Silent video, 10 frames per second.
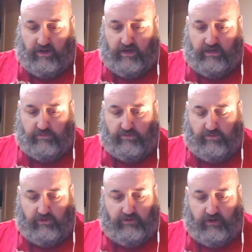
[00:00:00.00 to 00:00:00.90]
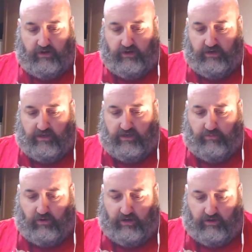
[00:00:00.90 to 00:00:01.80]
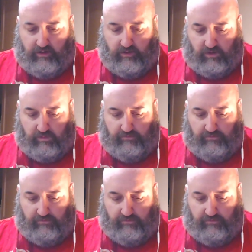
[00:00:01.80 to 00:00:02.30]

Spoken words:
is my phone keeps going into standby and going to the bottom of the.